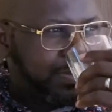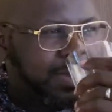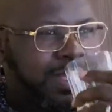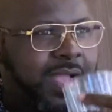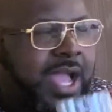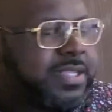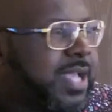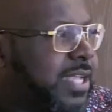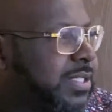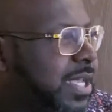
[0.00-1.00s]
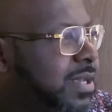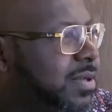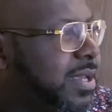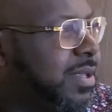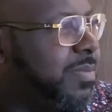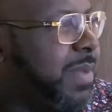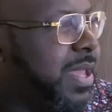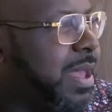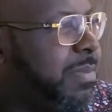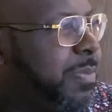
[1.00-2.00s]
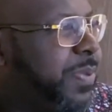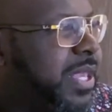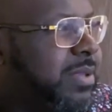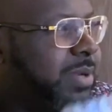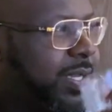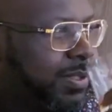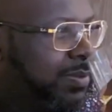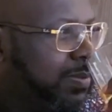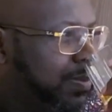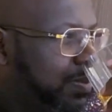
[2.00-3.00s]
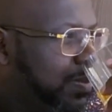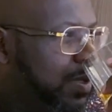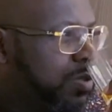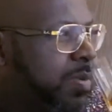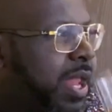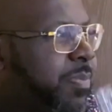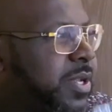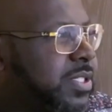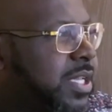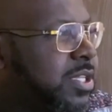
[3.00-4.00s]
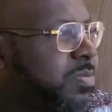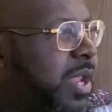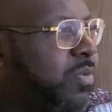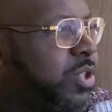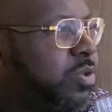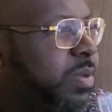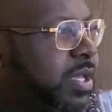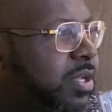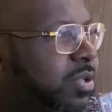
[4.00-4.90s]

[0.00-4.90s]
I say it may not be peat, but smell like penicillin. Smell like when you had